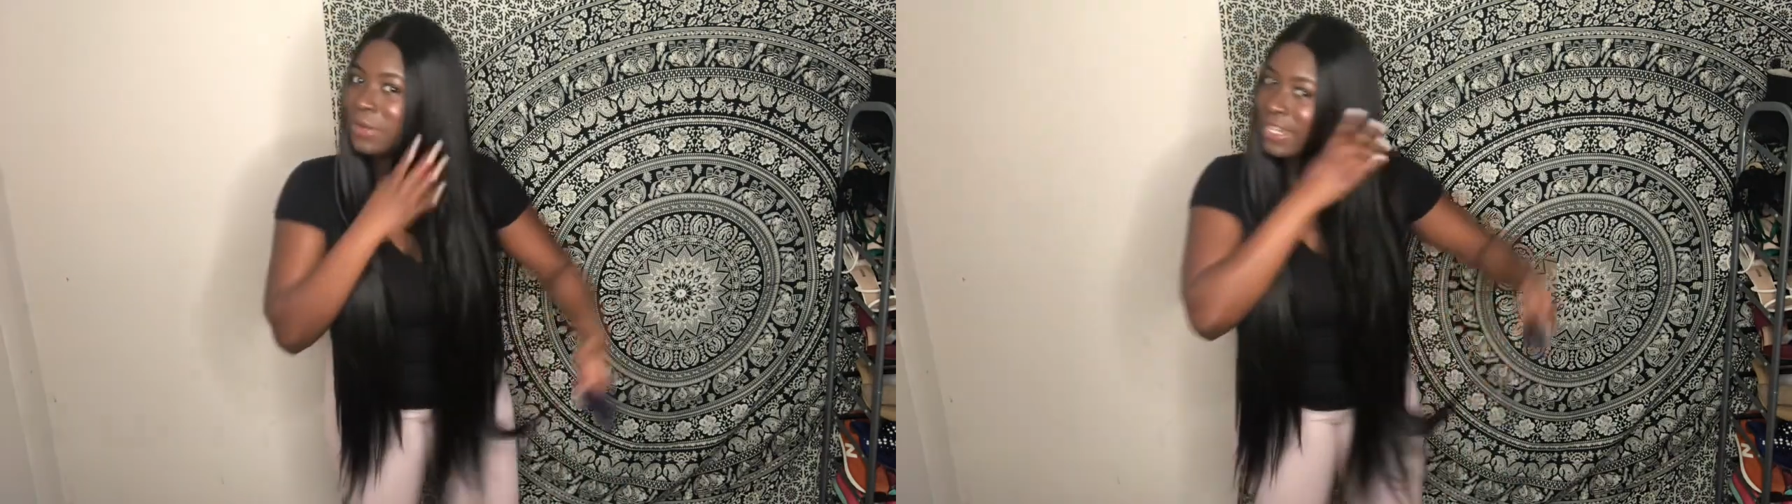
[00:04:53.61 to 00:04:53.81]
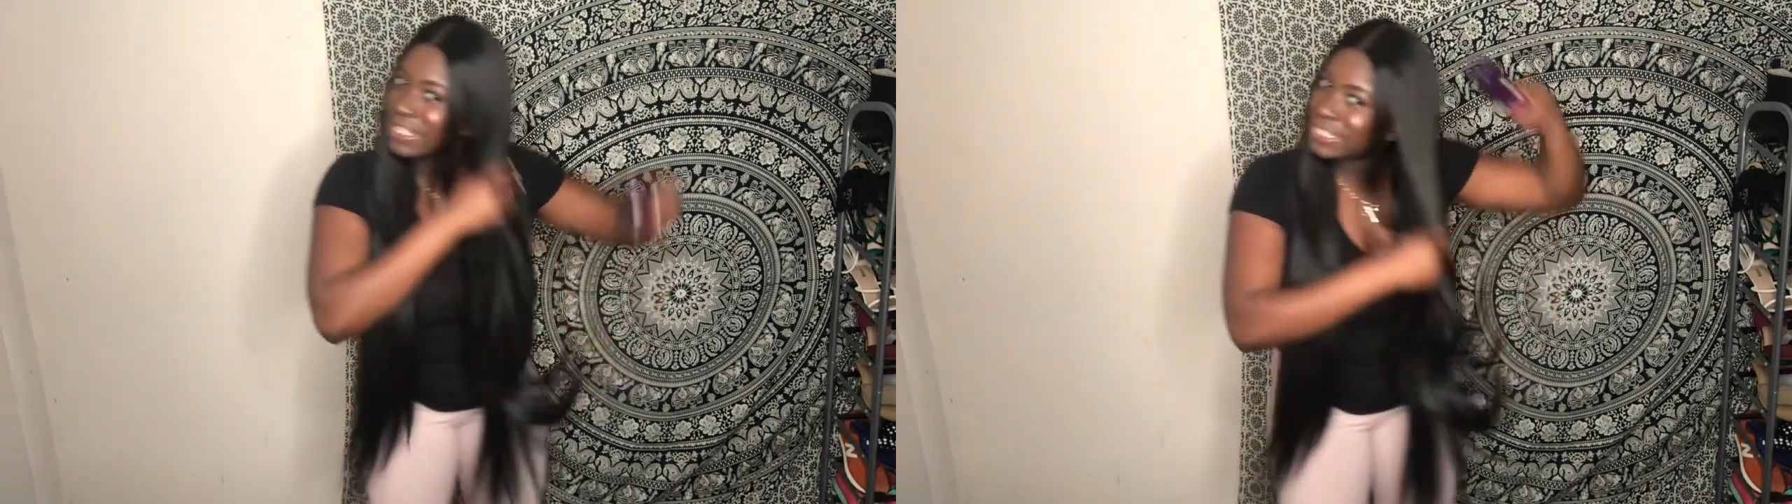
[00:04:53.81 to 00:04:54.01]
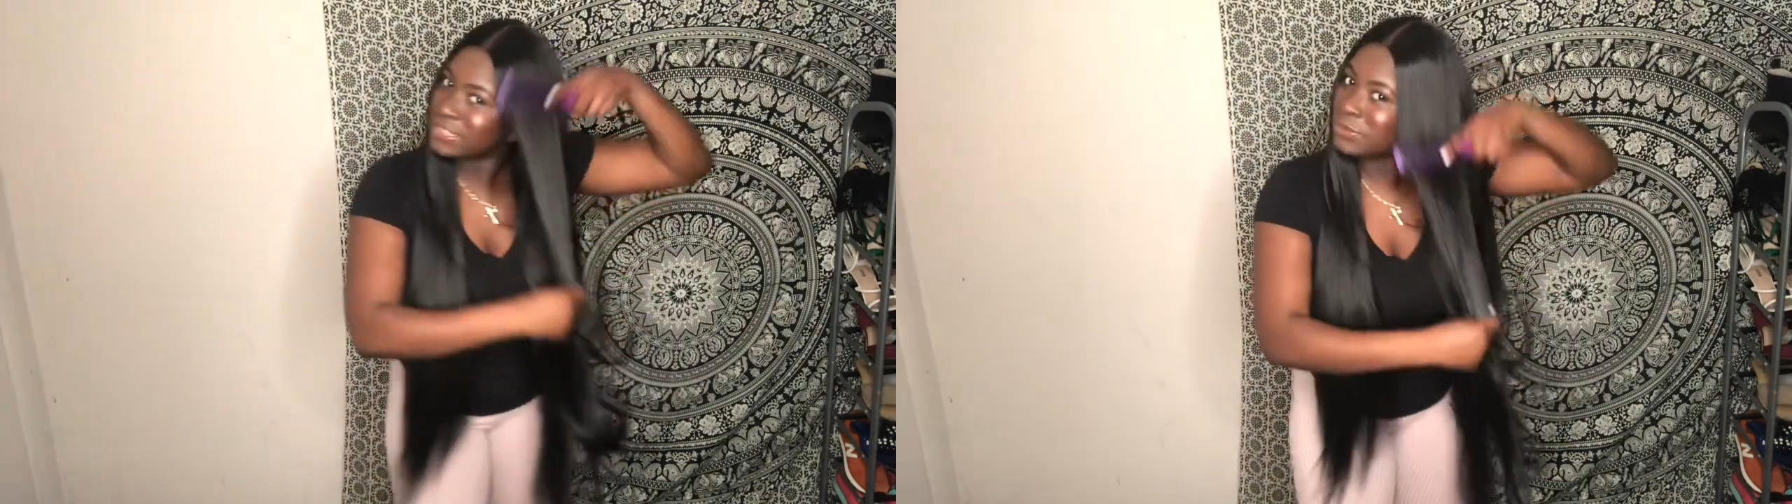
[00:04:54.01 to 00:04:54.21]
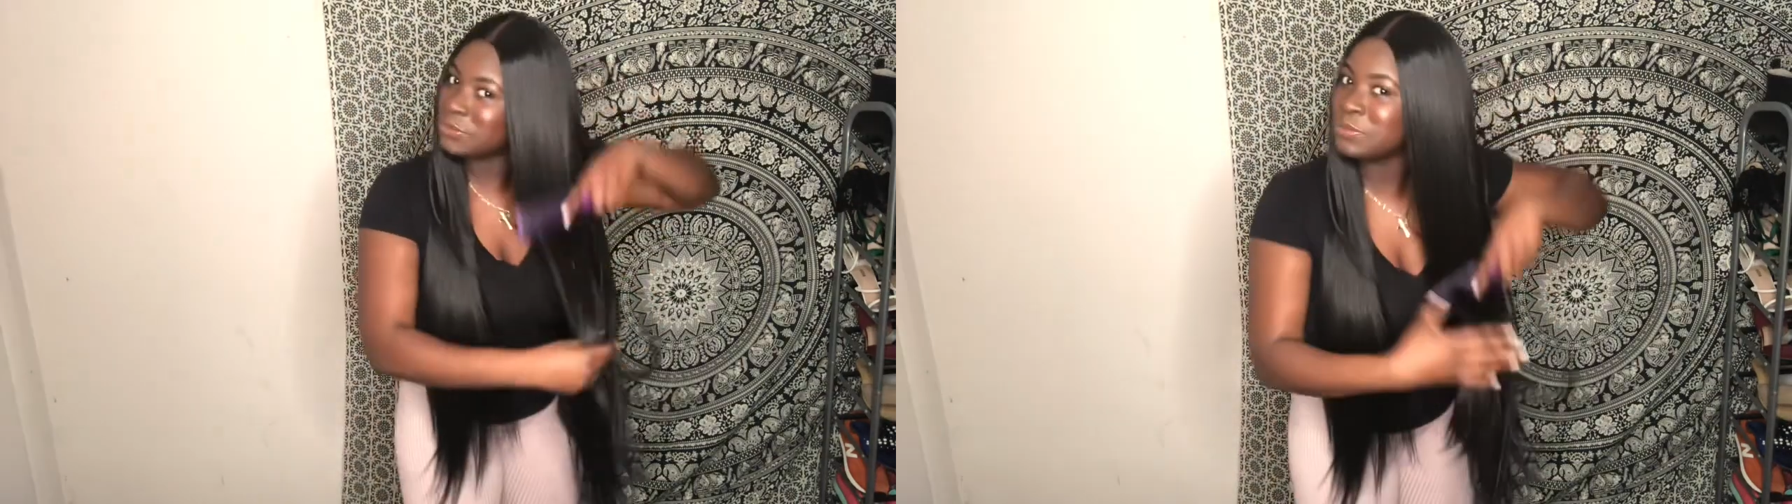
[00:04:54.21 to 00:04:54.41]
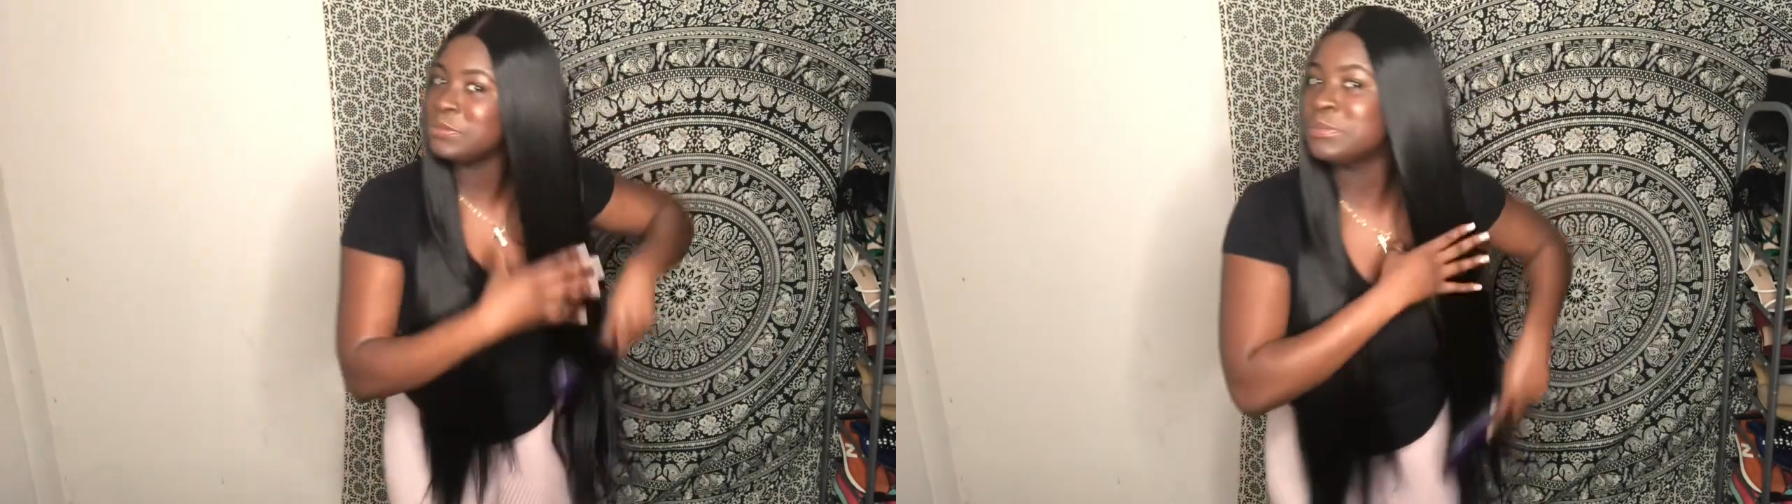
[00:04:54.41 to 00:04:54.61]
wear this.
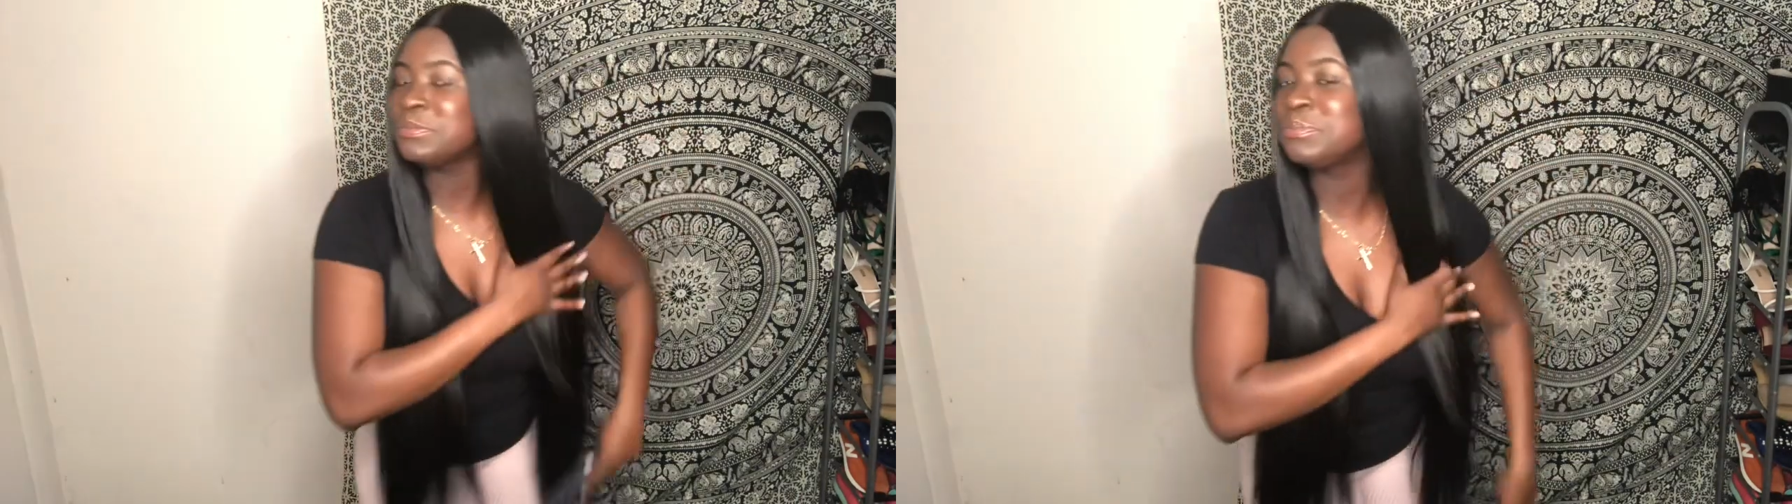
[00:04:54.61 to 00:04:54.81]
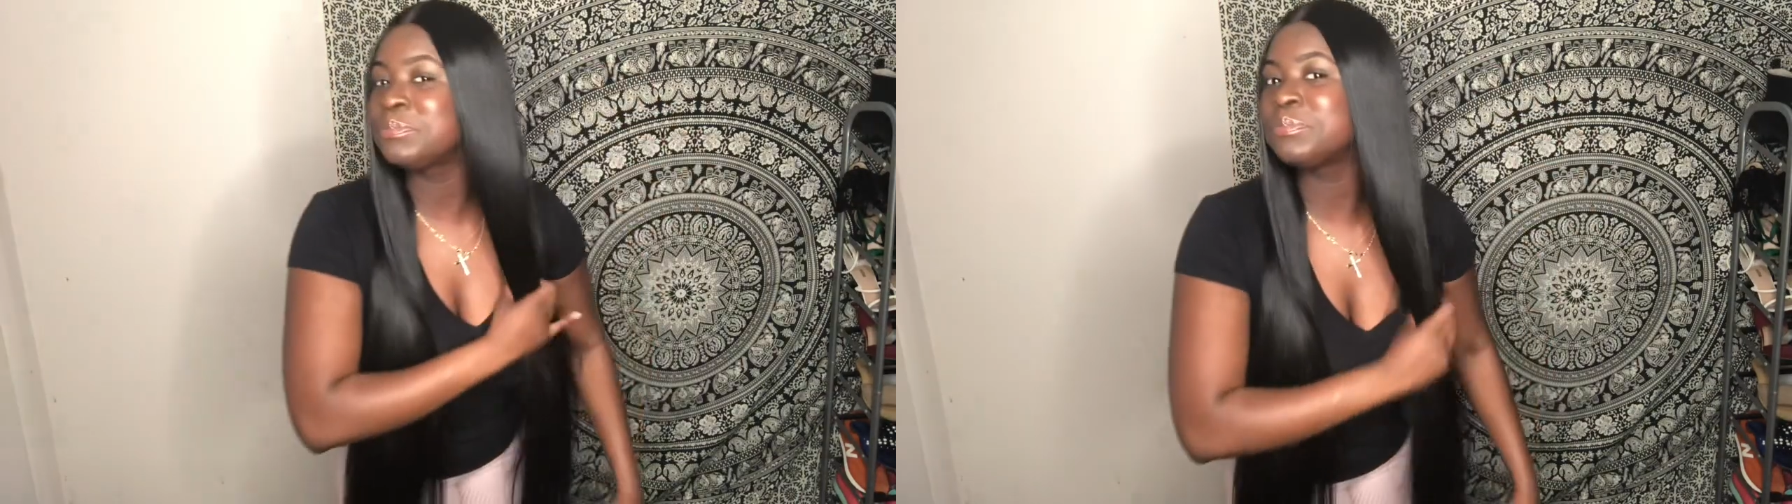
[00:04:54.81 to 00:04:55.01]
I'm